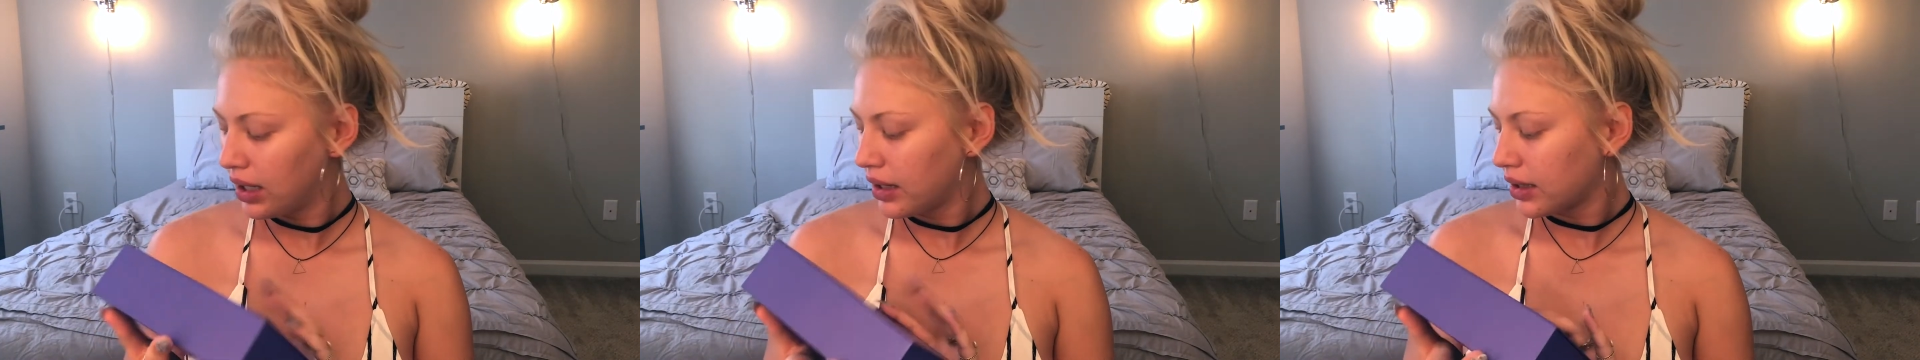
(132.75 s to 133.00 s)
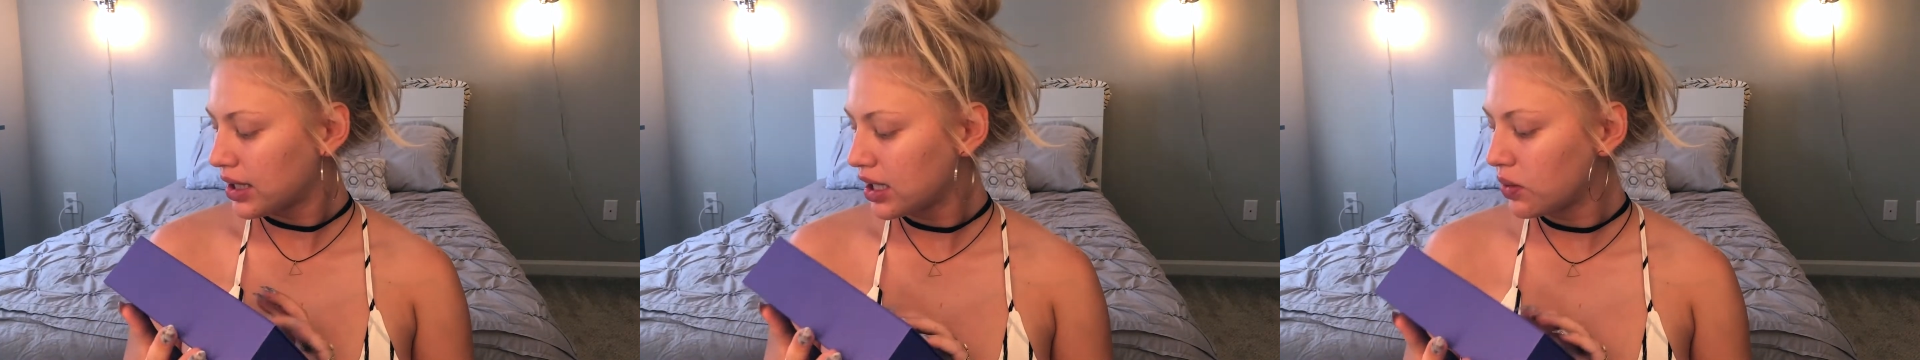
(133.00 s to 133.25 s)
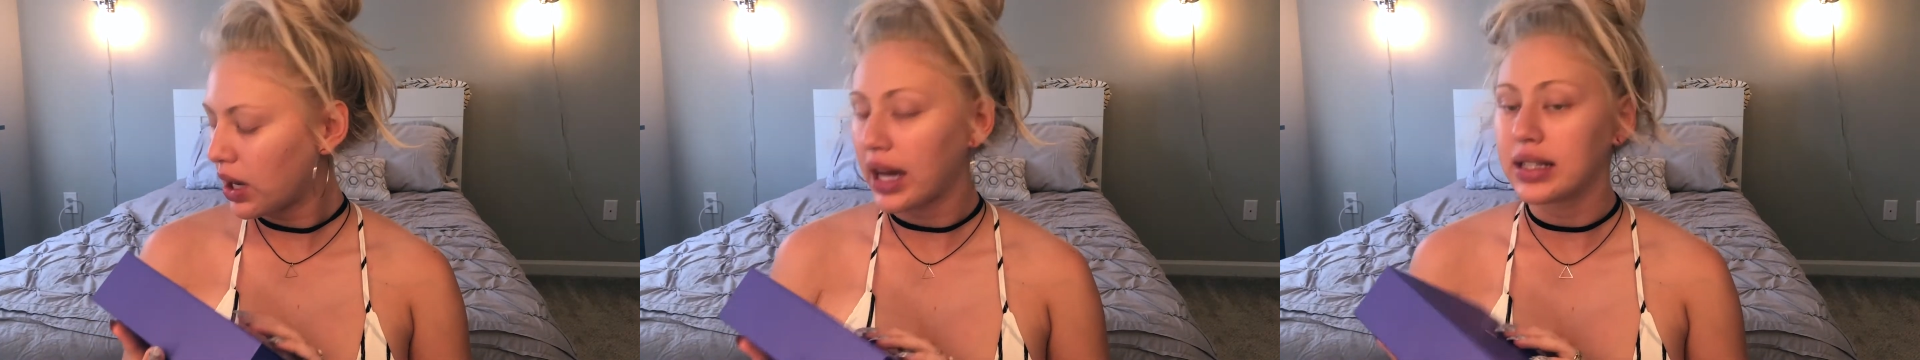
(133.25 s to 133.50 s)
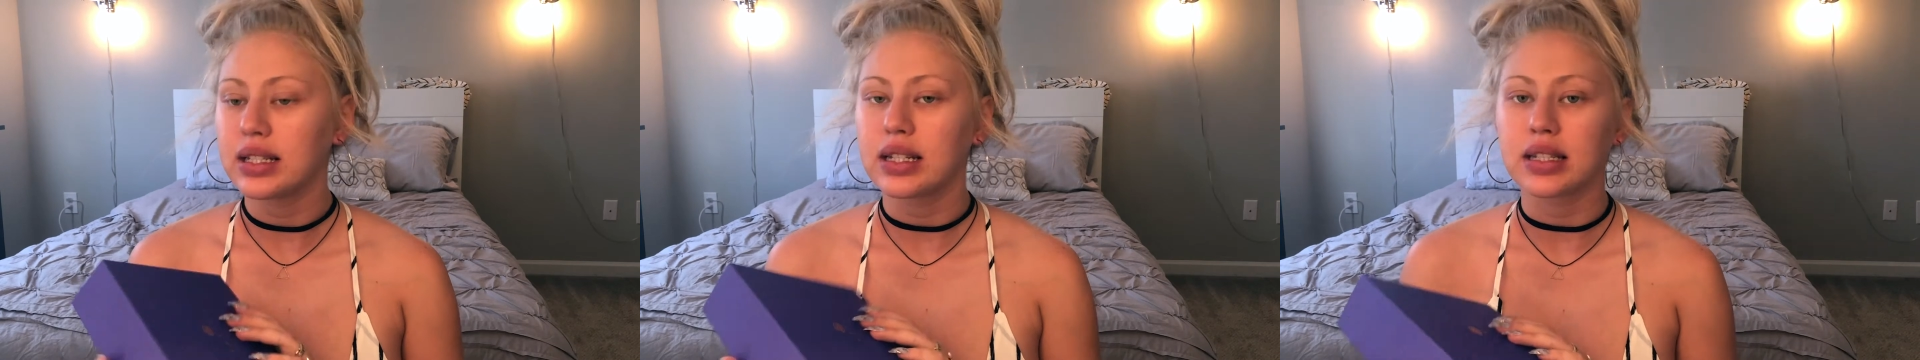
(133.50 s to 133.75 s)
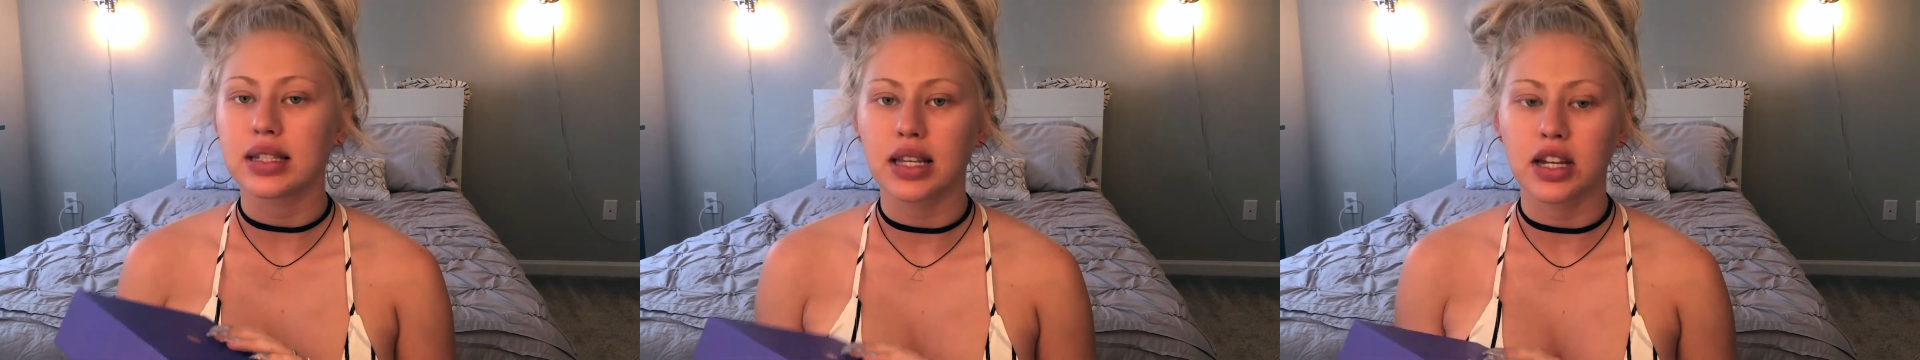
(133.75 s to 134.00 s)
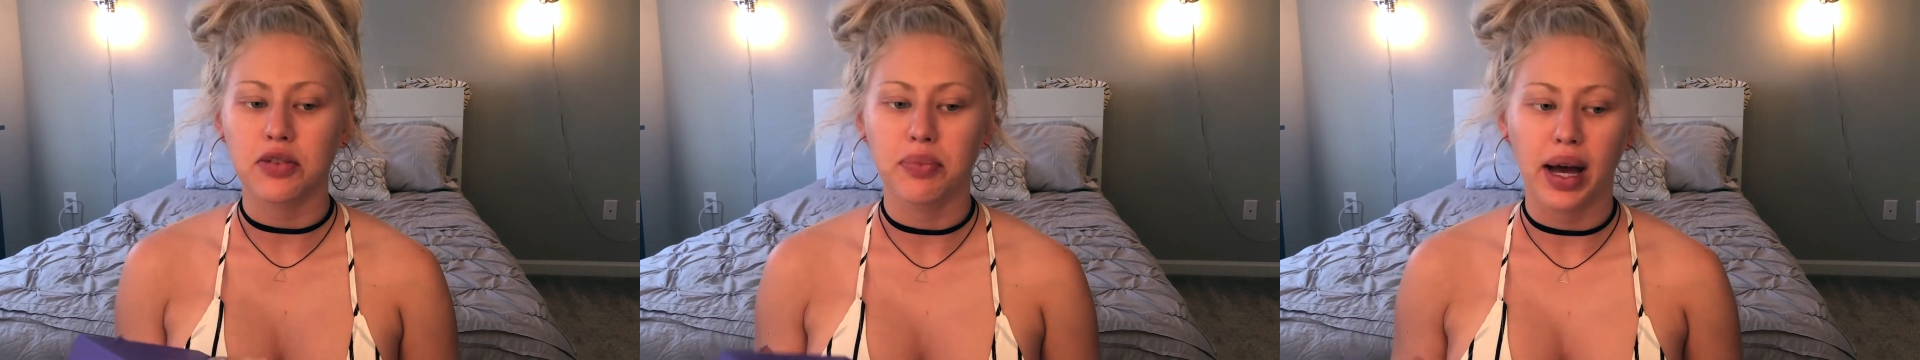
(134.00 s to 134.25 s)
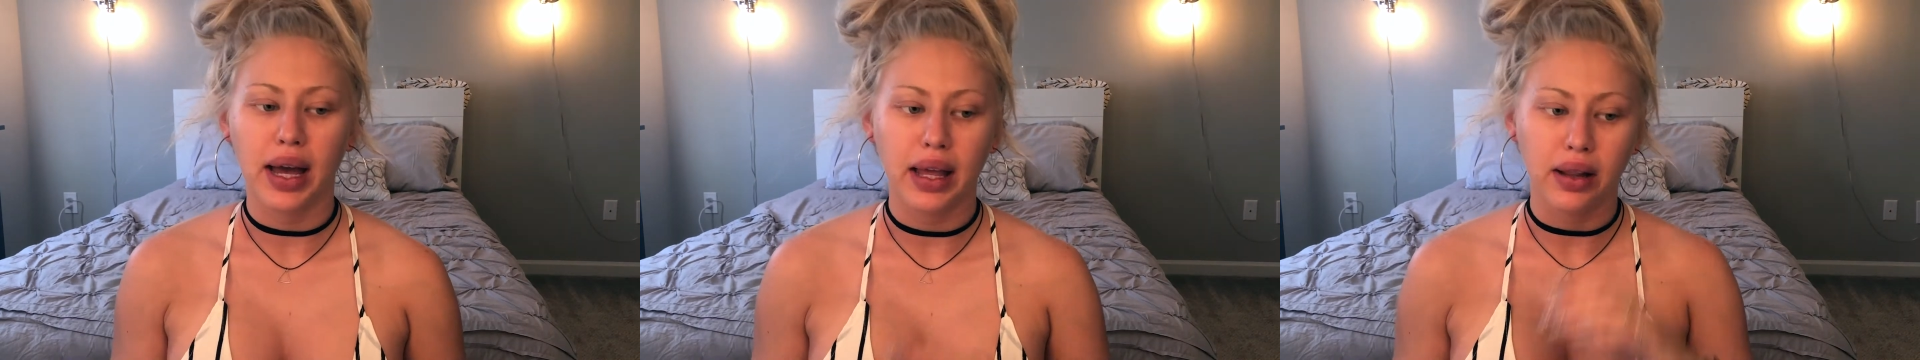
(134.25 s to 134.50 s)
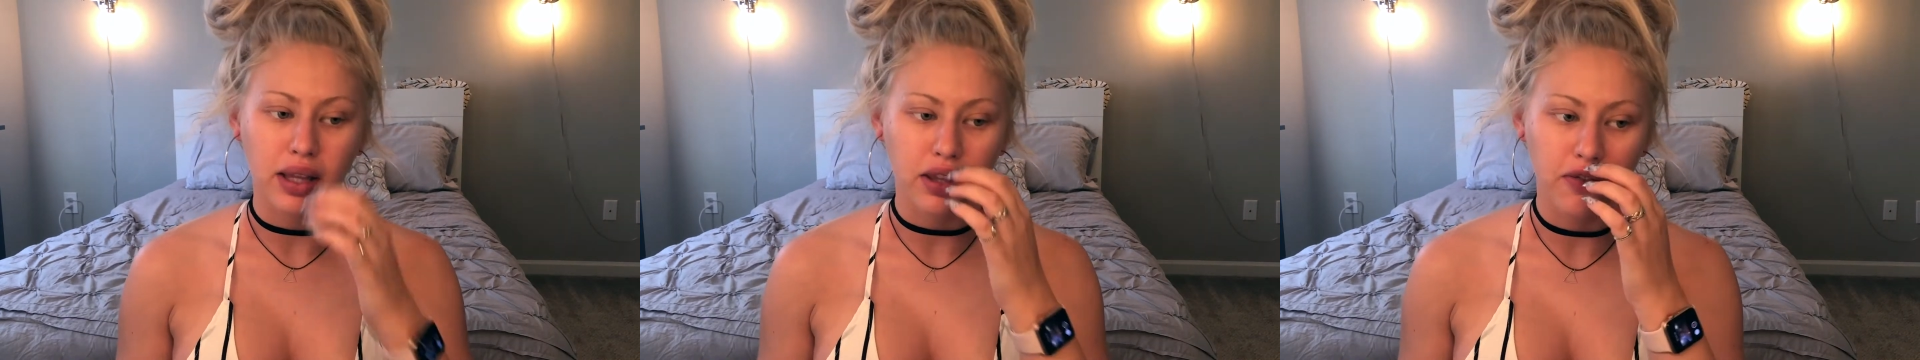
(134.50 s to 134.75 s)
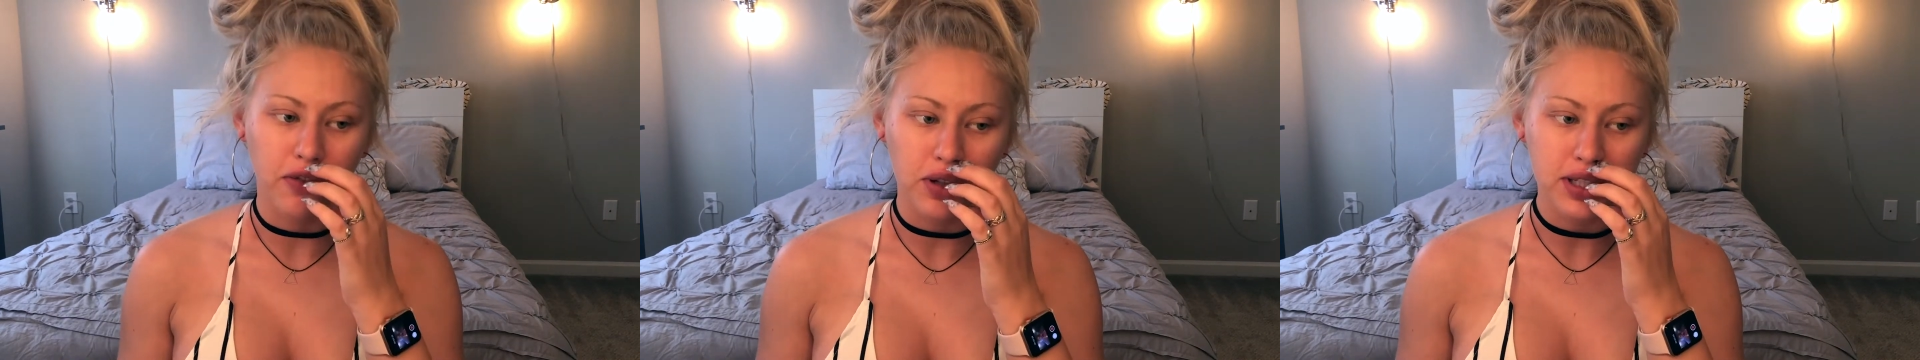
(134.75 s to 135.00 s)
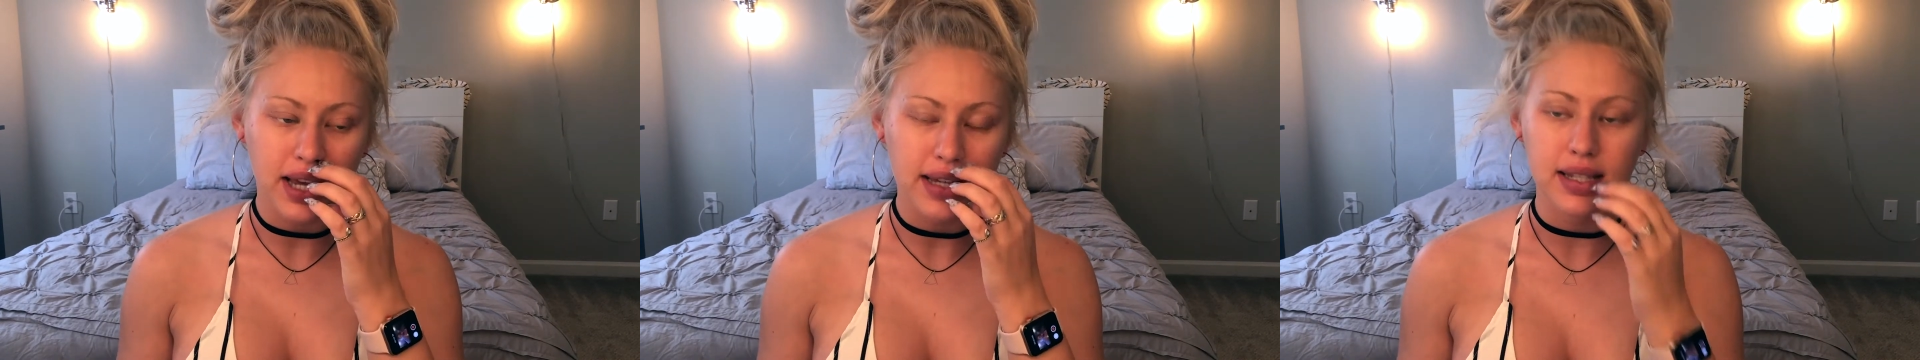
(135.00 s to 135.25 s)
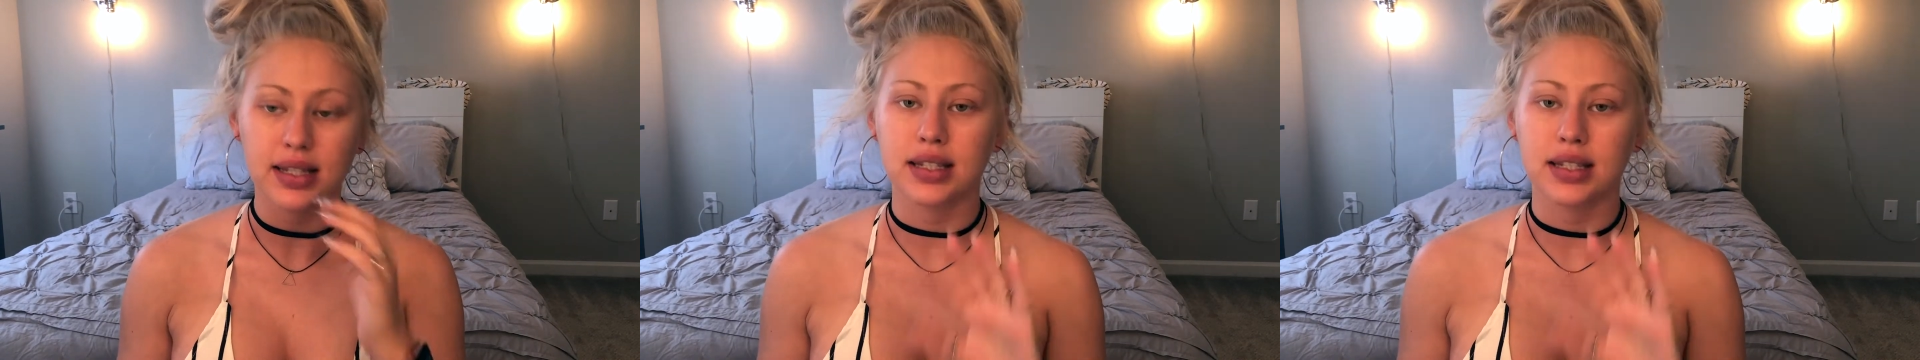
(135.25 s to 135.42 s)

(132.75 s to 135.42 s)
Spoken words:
this is what I did instead of buying like the full sizes,